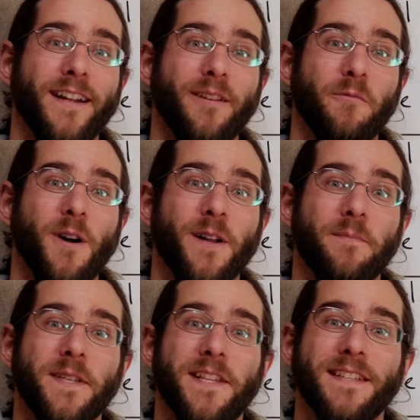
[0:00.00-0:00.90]
and welcome
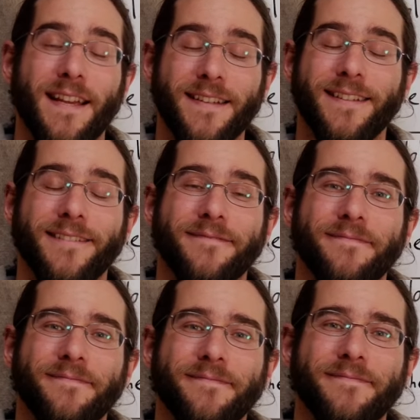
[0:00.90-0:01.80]
to this lesson.
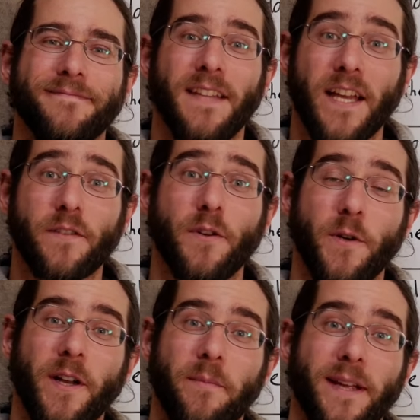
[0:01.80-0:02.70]
Thanks for
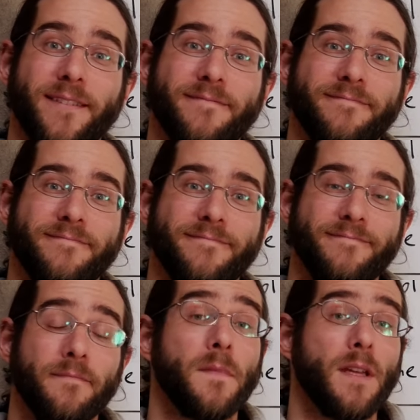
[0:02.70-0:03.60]
joining me.
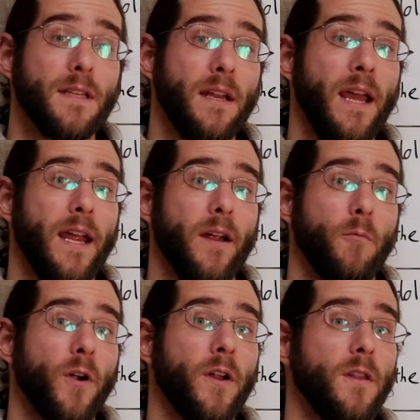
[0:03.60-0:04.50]
Today
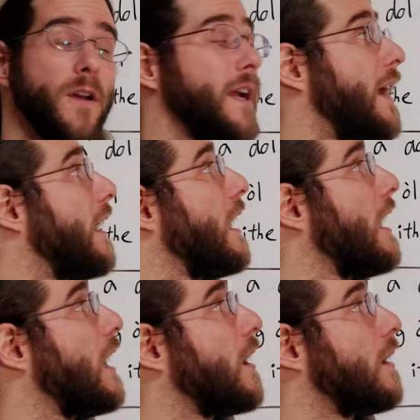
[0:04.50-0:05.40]
we're going to look at
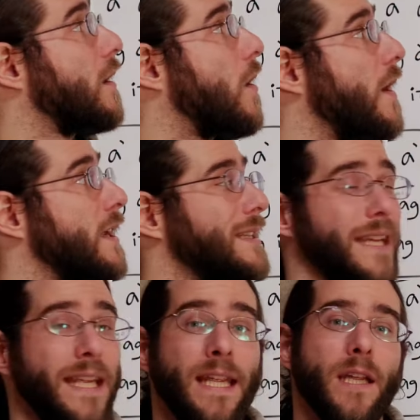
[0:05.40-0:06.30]
going to
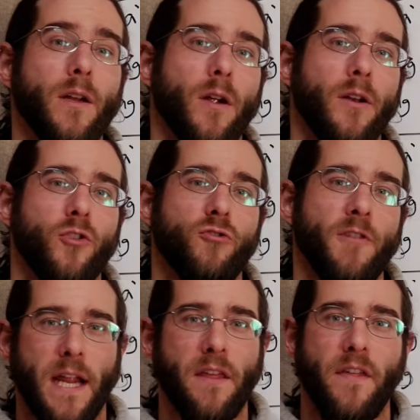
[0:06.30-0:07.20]
eat and
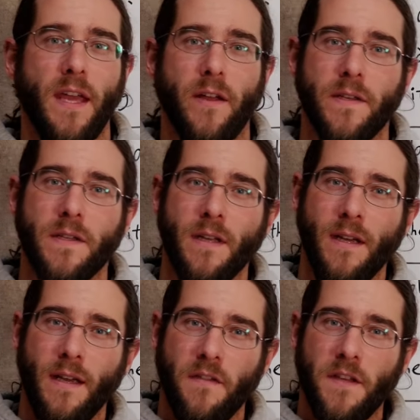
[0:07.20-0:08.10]
drink things.
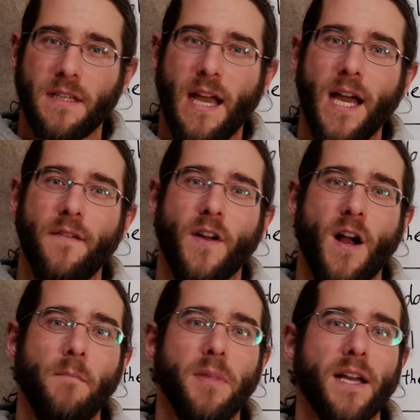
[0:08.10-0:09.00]
This kind of a
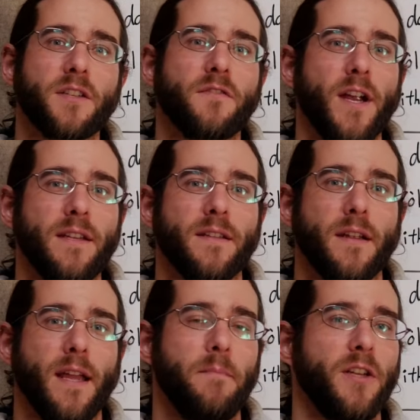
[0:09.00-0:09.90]
complex phrase
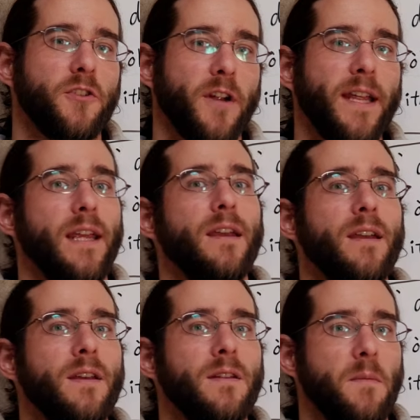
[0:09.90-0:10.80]
can be tricky
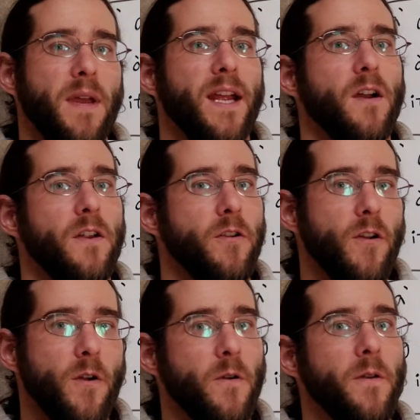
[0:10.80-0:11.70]
to make on your
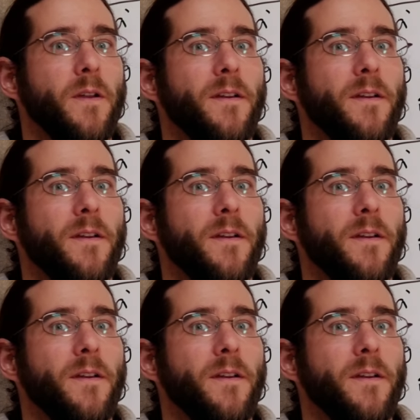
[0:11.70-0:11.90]
own,